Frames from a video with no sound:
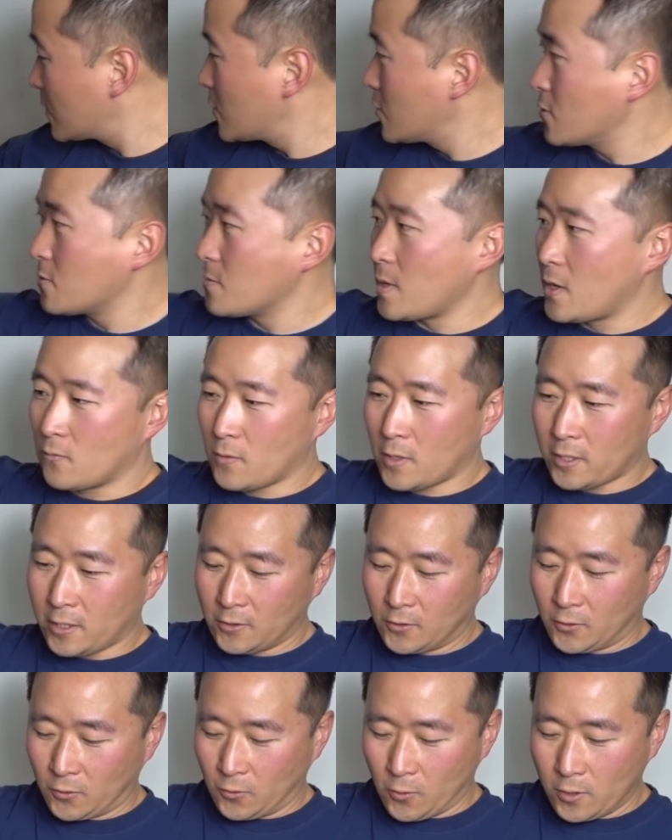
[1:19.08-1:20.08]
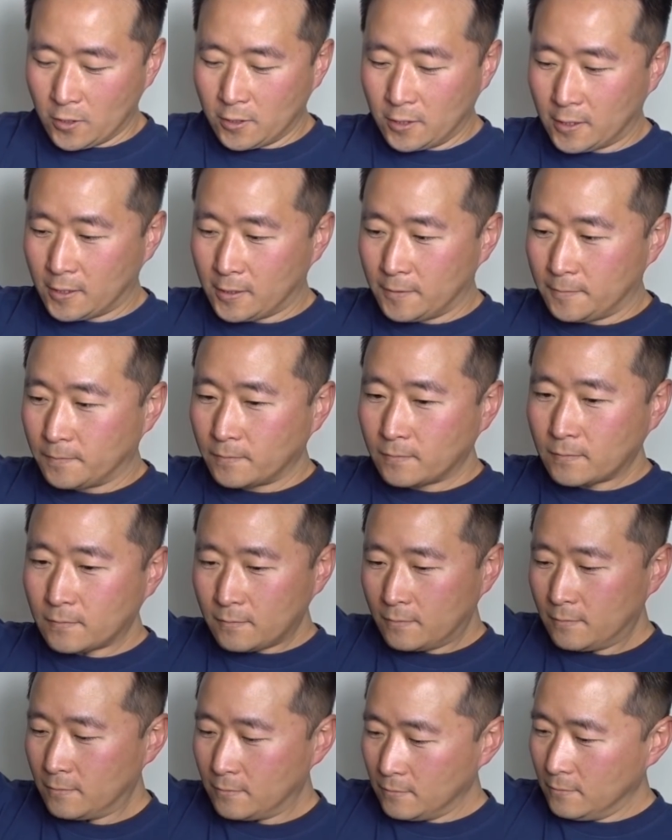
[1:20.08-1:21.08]
Here are my running shorts.
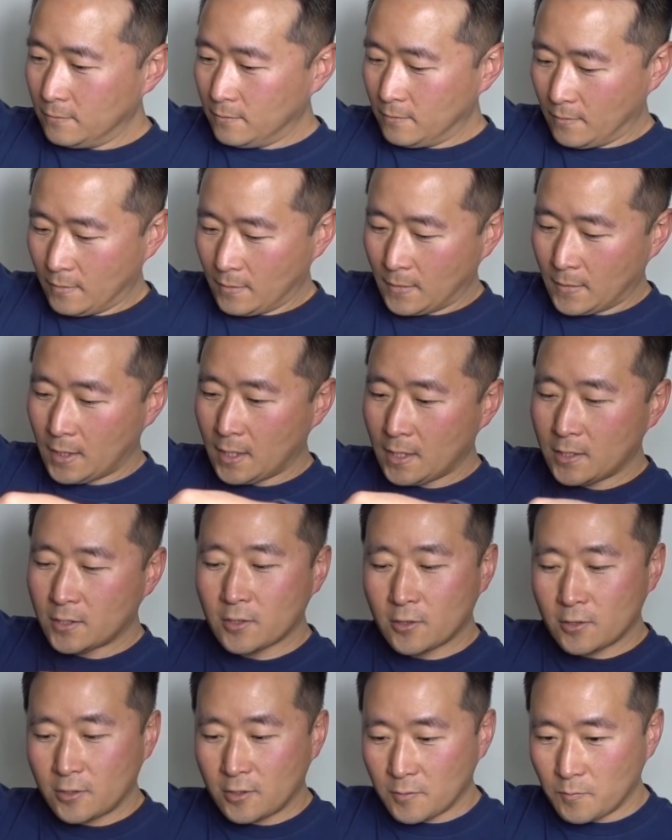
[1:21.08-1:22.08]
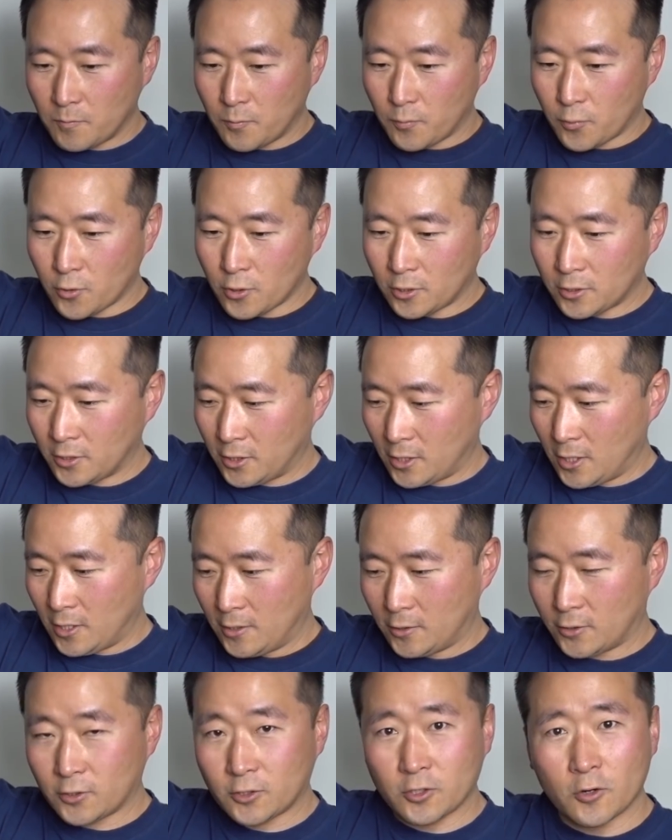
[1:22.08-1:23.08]
These are the Brooks
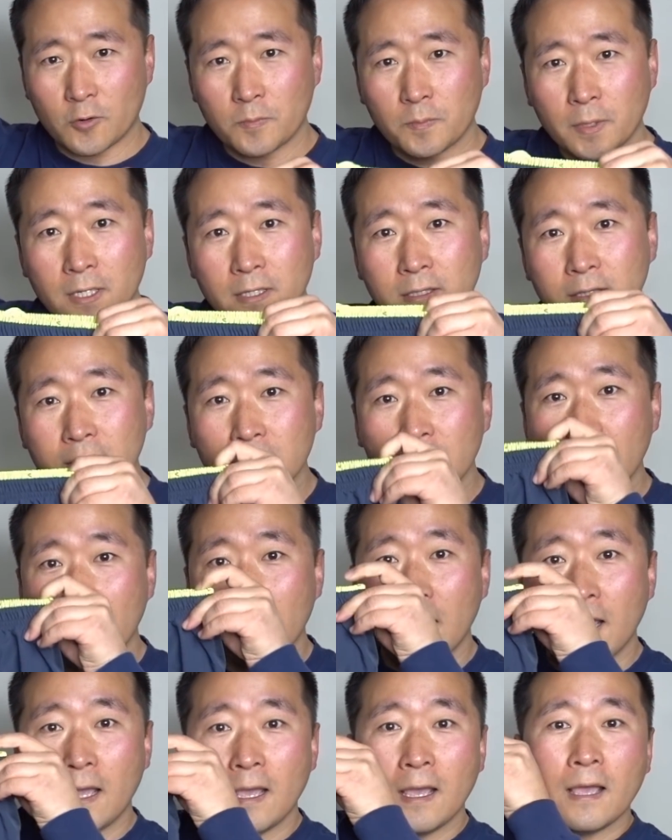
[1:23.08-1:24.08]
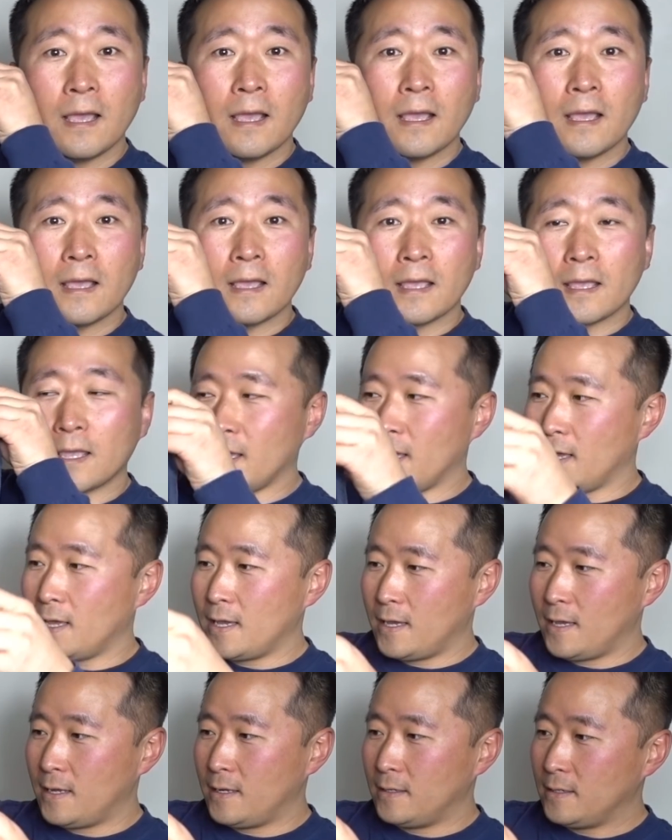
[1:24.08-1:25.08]
Sherpas.
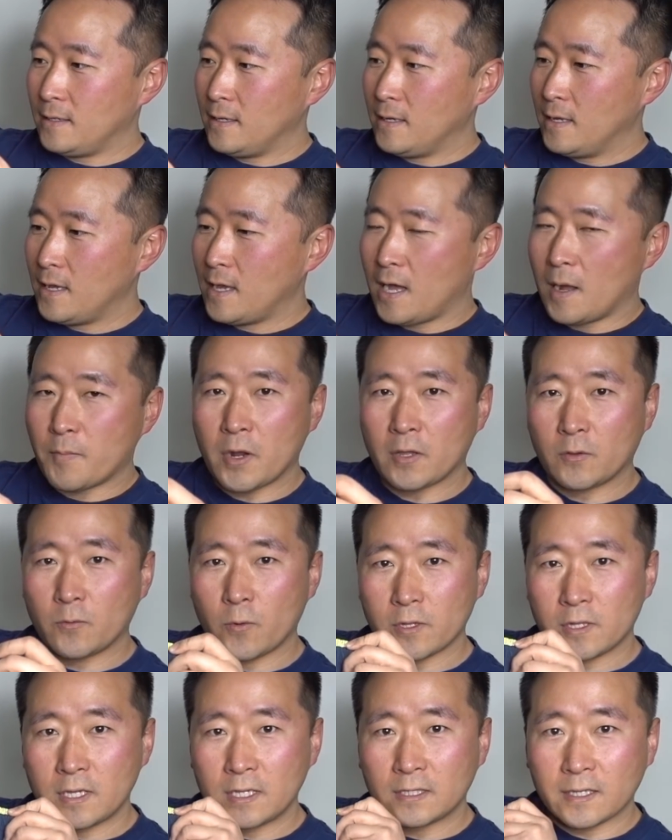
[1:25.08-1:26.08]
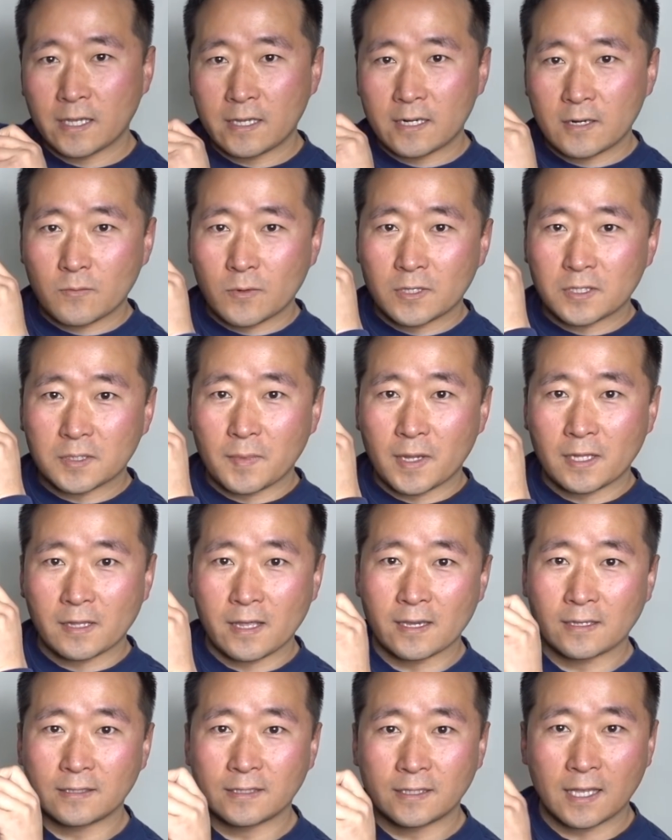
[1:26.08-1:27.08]
And I'll probably wear these later once my
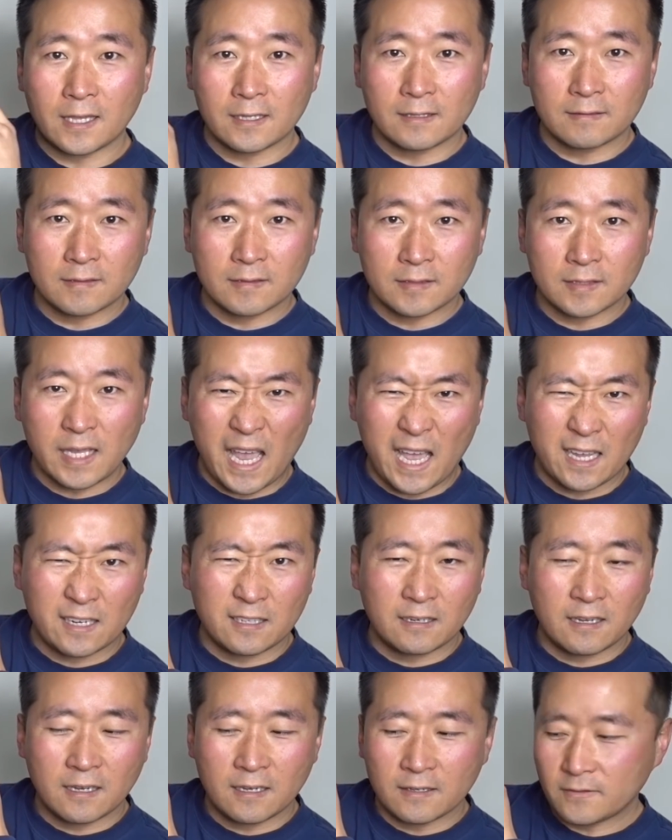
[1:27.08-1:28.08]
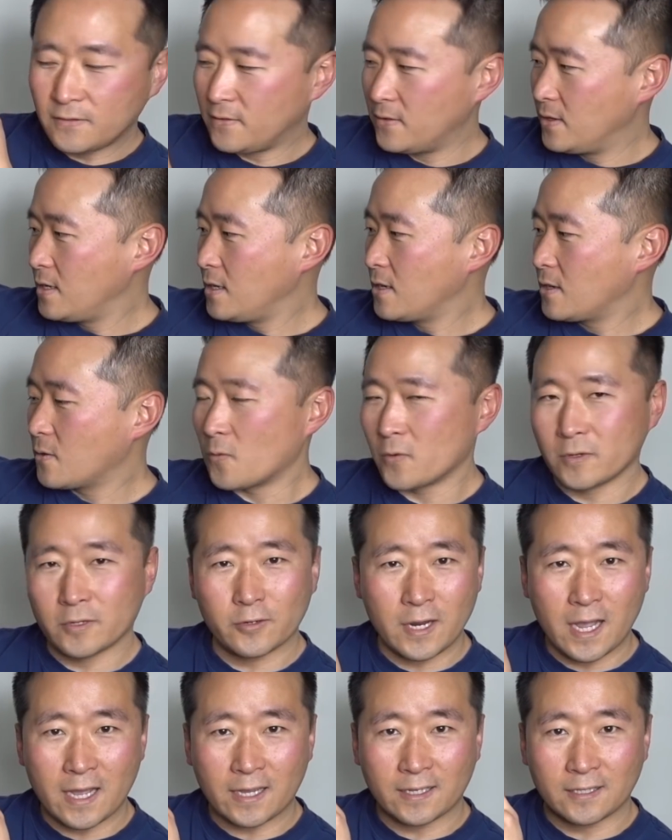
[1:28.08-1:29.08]
legs get tanned enough where they're
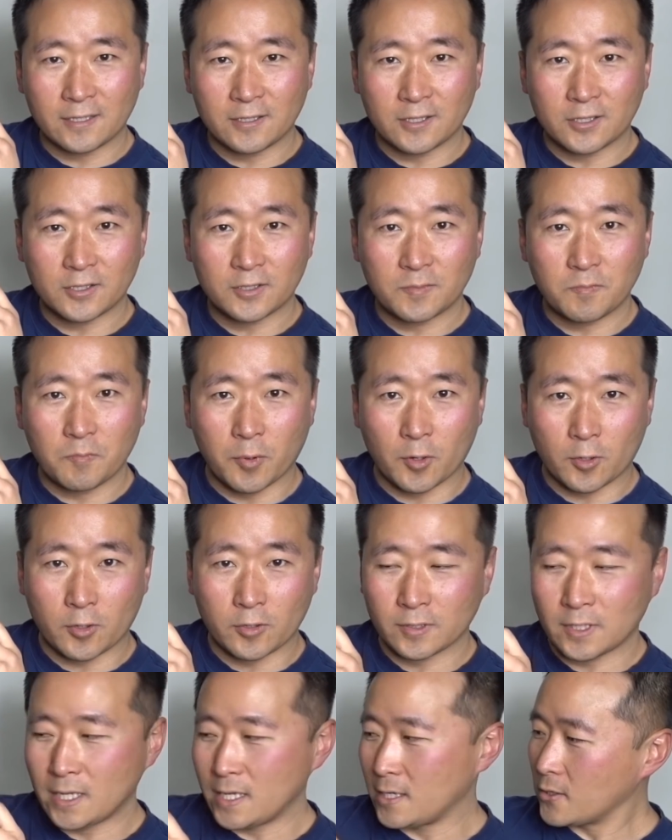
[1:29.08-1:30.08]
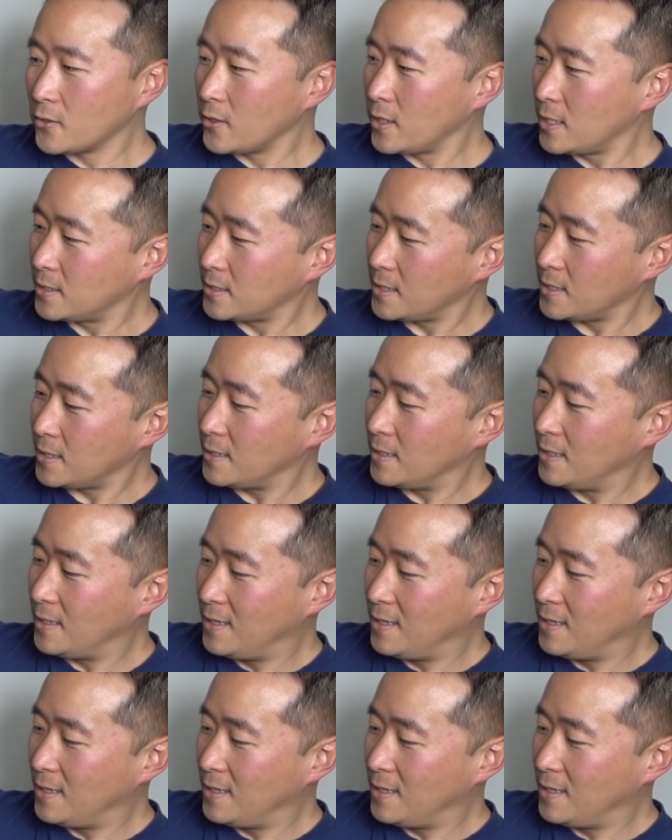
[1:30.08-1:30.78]
not going to just burn like crazy.